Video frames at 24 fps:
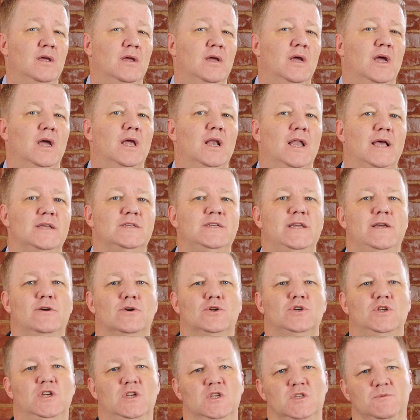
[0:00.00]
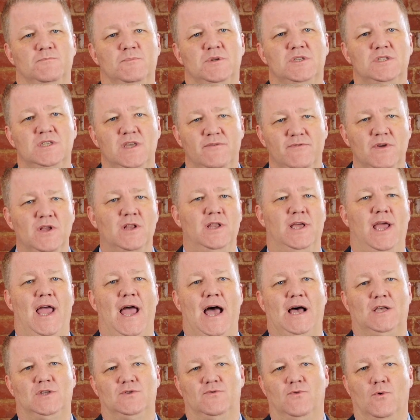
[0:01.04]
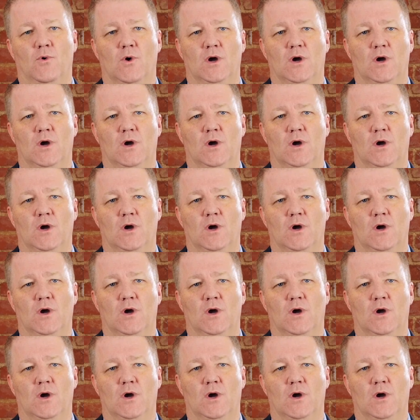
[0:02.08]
unless he or she specifically asks for